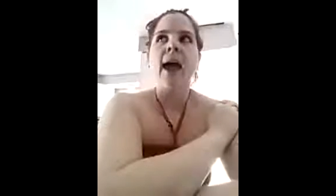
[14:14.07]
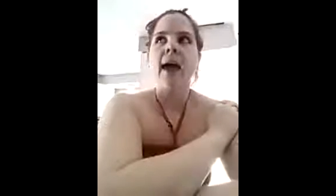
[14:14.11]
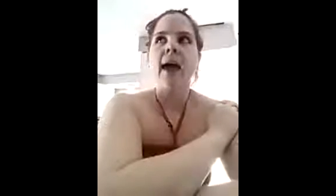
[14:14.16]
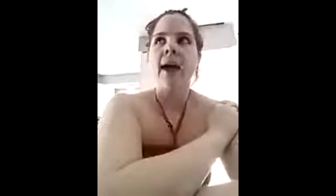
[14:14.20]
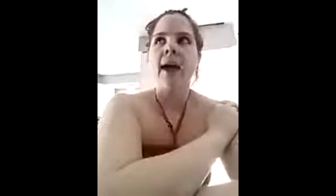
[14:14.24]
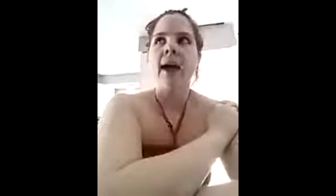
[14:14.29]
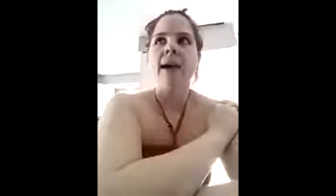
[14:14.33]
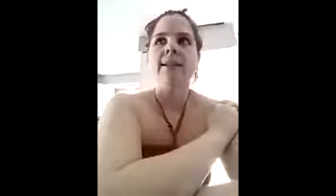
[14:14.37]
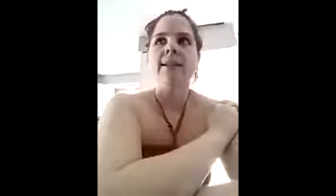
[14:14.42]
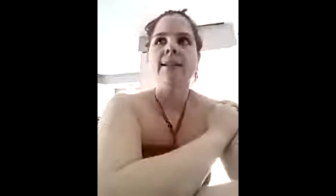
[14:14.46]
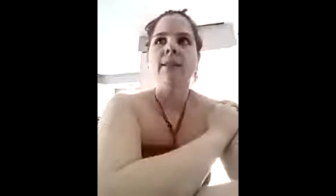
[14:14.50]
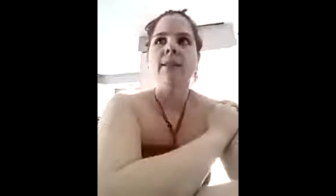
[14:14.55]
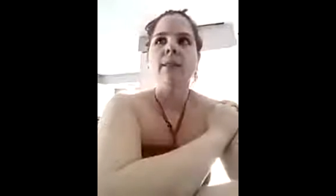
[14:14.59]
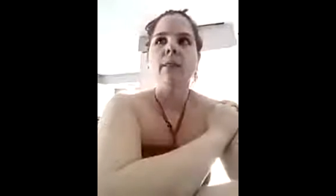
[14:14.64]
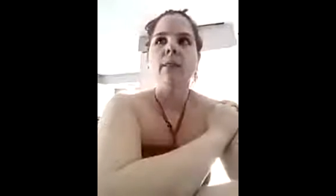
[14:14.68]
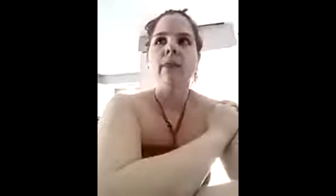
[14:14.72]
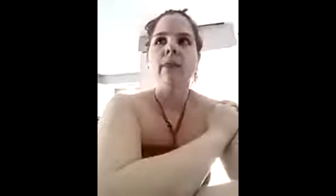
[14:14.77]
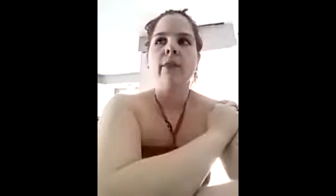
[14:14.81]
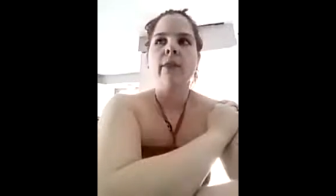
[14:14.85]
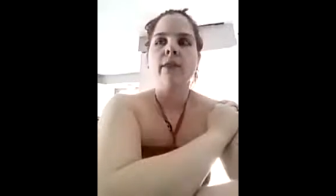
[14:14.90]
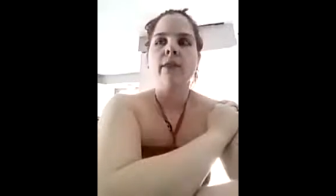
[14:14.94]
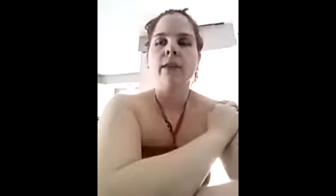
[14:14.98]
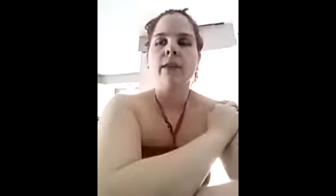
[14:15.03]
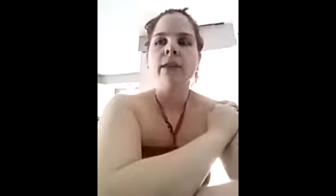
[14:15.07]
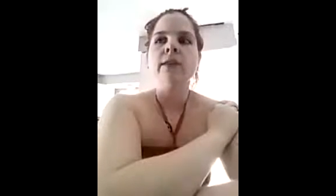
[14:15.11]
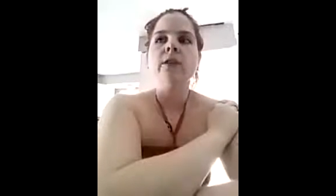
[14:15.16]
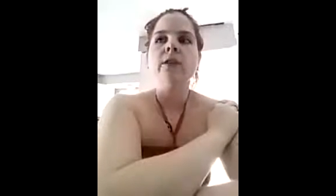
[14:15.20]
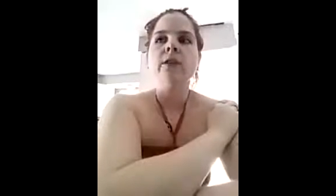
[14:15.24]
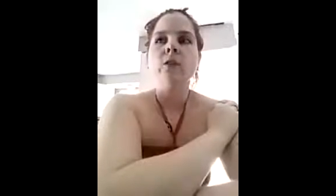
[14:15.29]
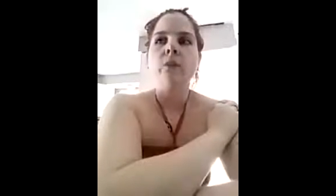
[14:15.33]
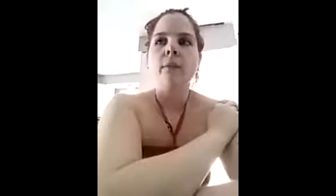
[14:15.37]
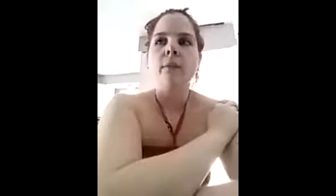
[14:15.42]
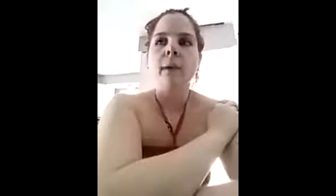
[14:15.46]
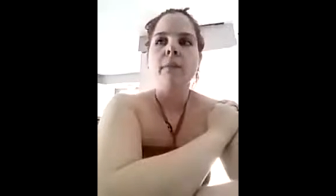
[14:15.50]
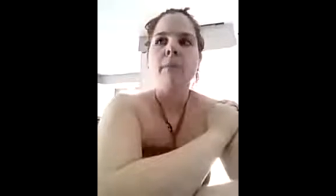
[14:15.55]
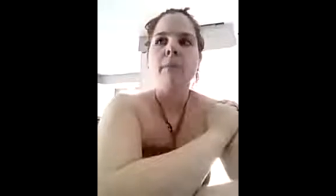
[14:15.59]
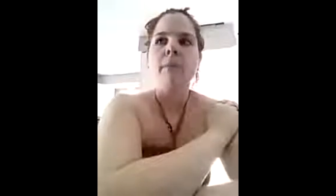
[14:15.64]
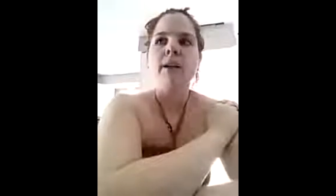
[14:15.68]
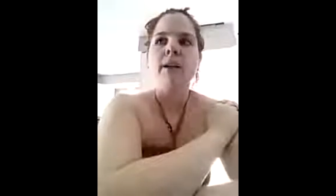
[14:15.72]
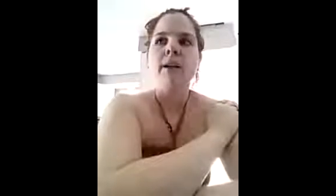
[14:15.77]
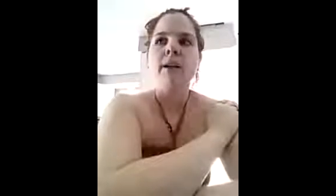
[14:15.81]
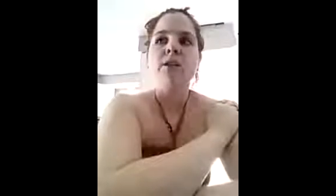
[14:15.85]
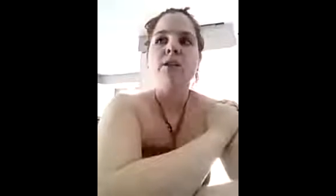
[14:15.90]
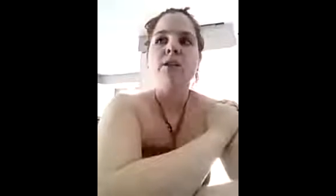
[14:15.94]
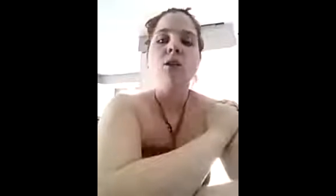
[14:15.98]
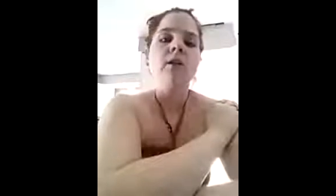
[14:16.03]
And the thing to
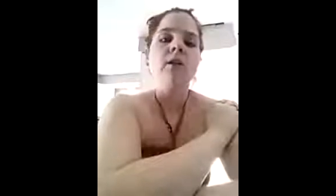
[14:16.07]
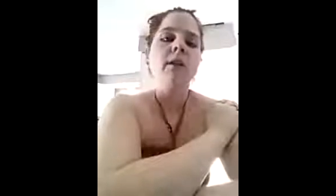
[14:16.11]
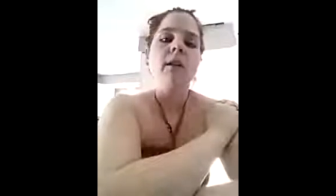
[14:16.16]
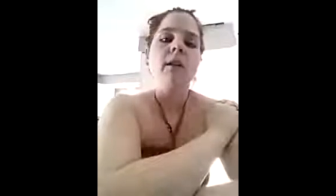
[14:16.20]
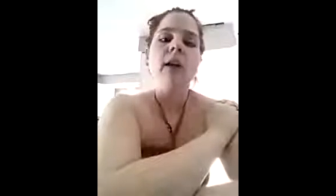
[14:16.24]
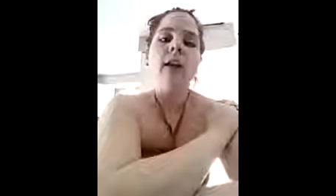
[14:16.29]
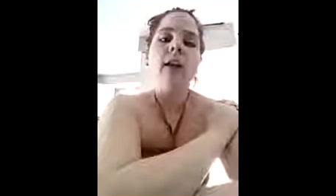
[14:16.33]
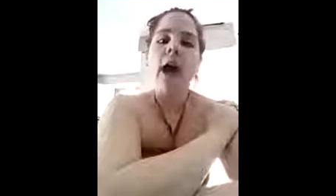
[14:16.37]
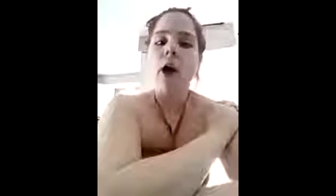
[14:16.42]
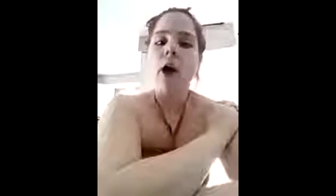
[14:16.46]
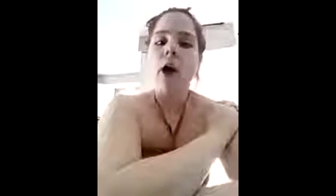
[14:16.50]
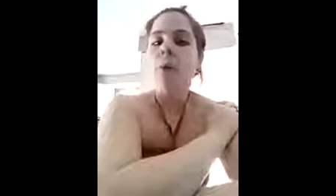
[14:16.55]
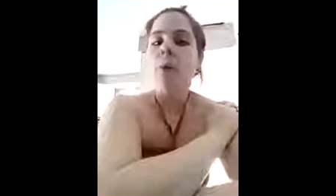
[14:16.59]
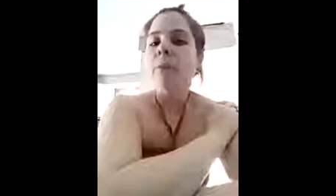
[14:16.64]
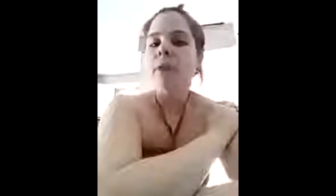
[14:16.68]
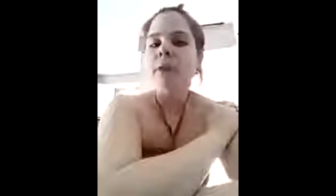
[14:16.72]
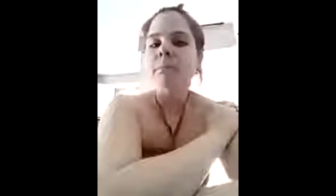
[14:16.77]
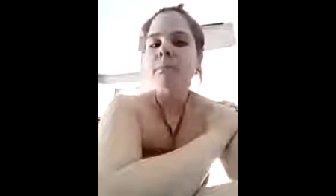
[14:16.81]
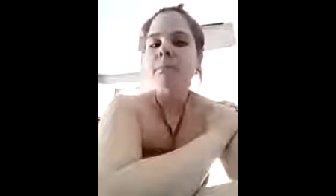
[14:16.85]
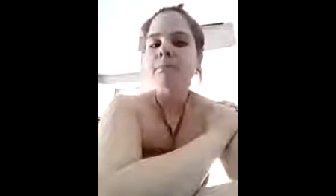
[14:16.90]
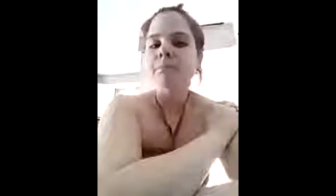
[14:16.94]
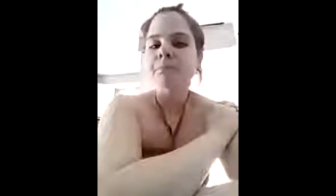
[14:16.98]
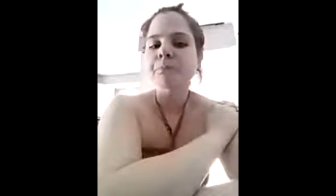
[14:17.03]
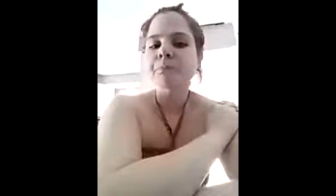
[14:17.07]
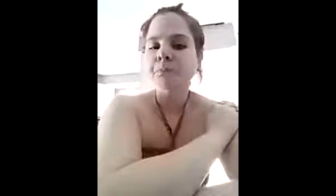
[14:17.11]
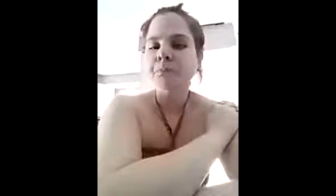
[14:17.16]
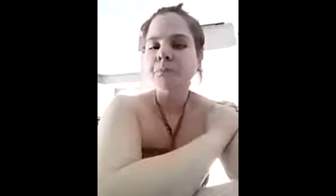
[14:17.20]
remember is you're there to help them,